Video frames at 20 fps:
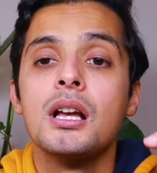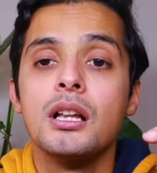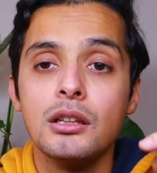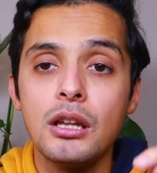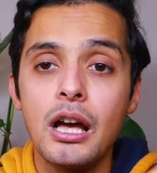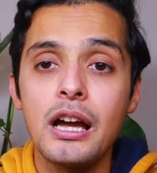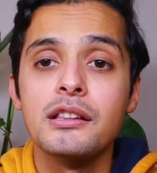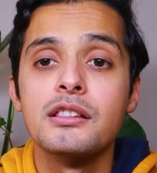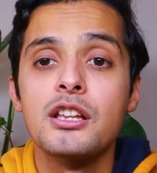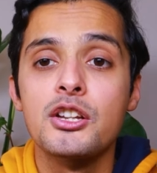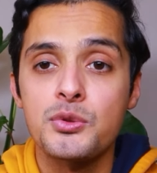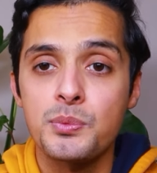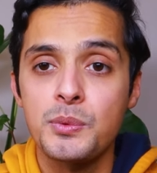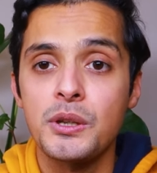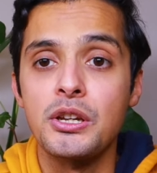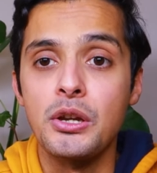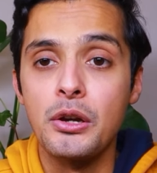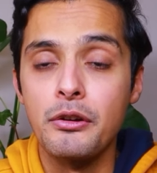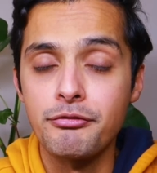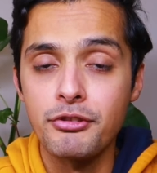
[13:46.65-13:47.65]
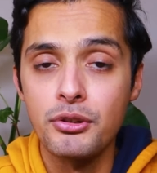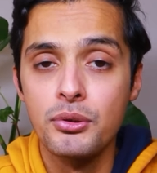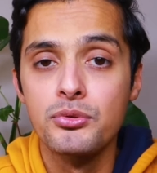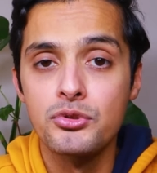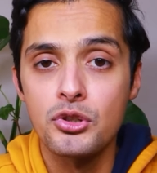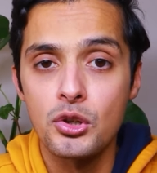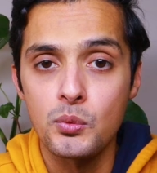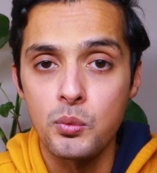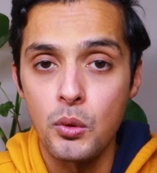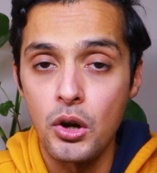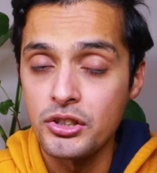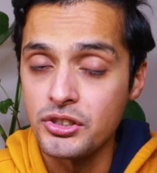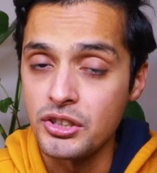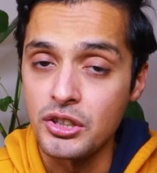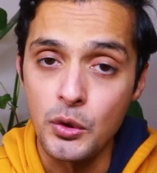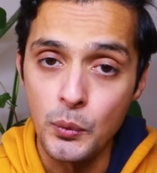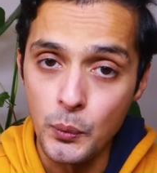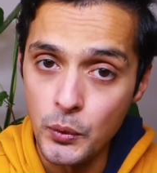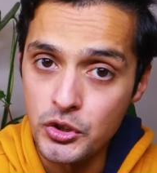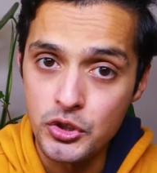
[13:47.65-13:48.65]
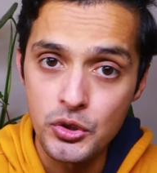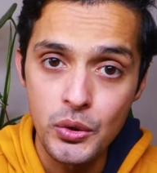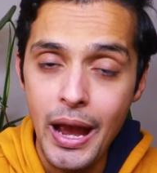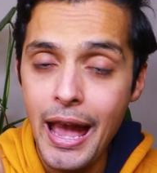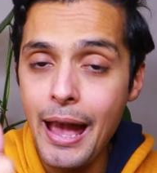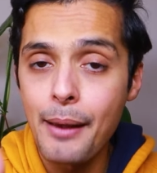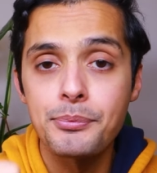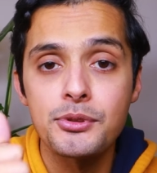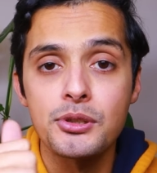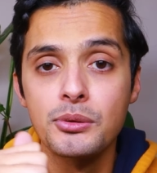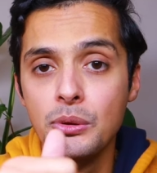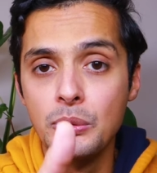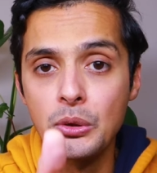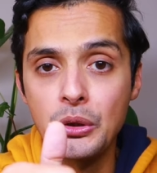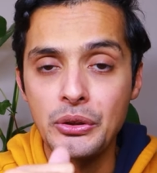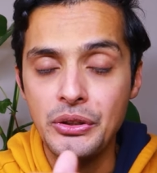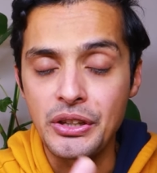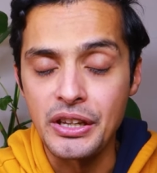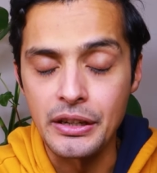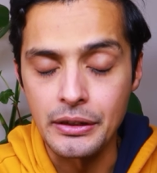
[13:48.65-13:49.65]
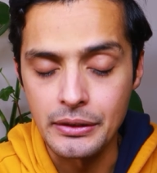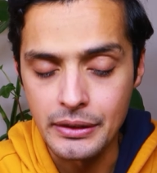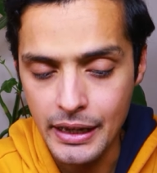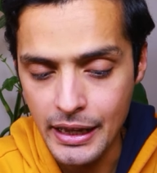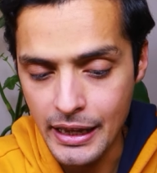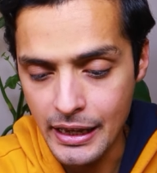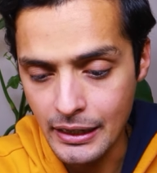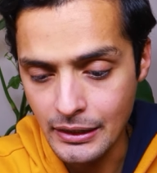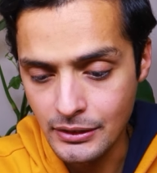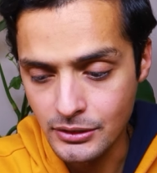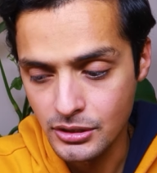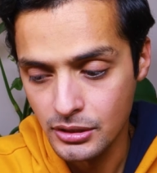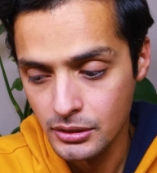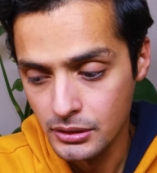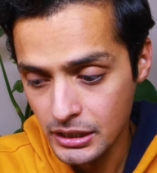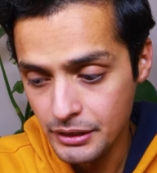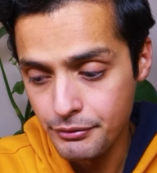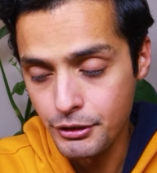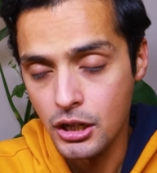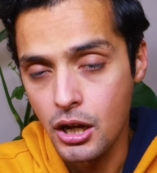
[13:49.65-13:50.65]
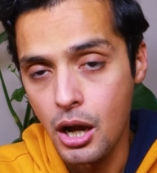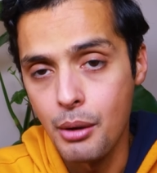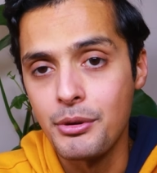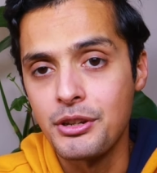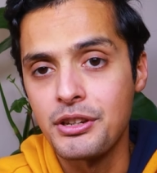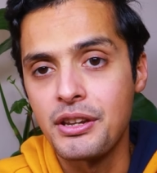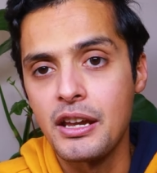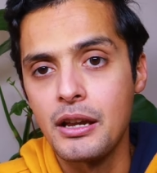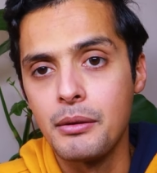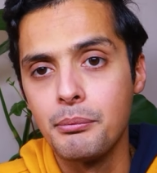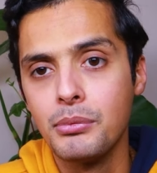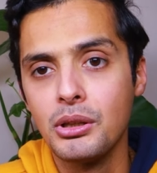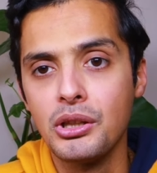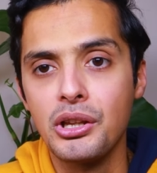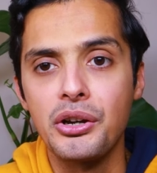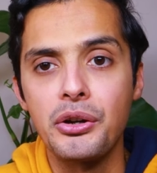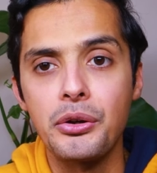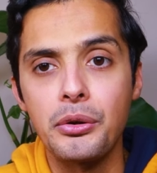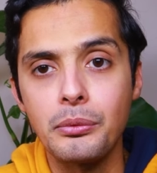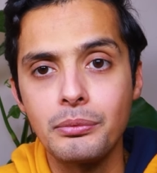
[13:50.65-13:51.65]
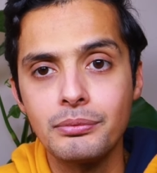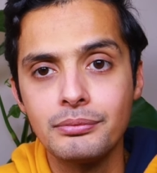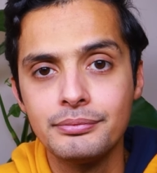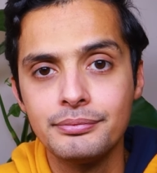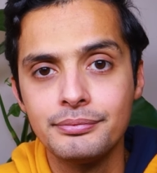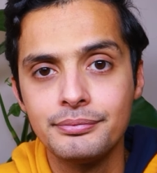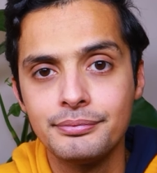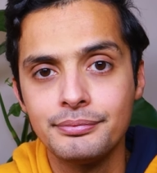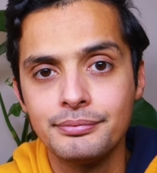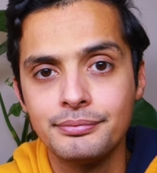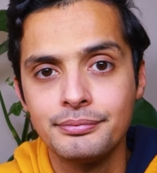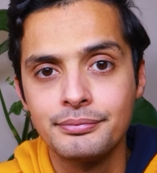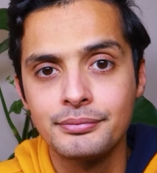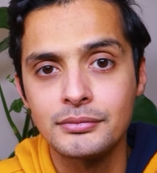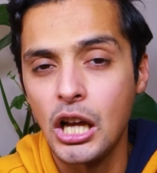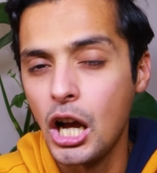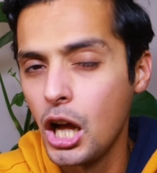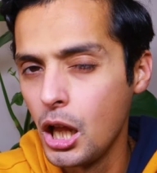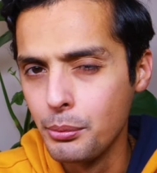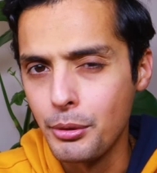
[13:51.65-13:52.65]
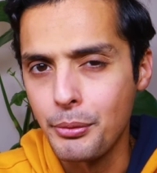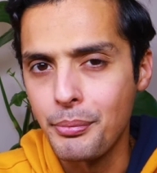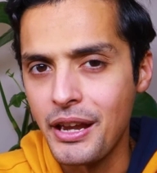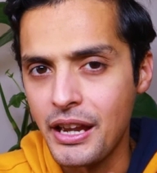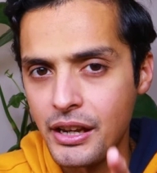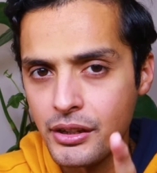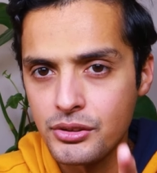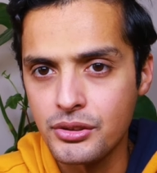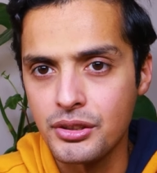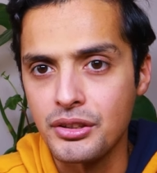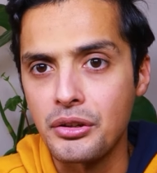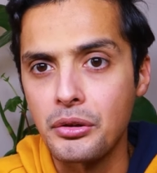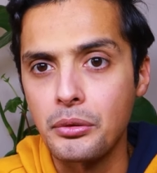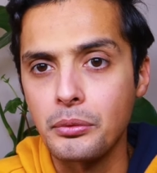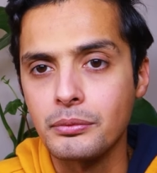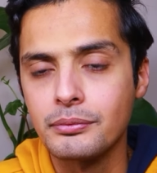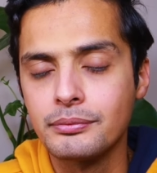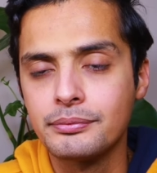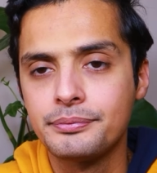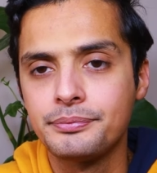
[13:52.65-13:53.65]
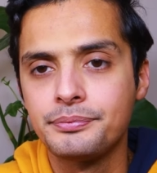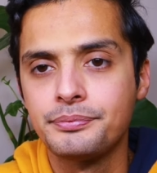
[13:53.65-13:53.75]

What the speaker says: Like this video if you enjoyed watching it, which you absolutely did, and leave a comment down below. I'll be back soon.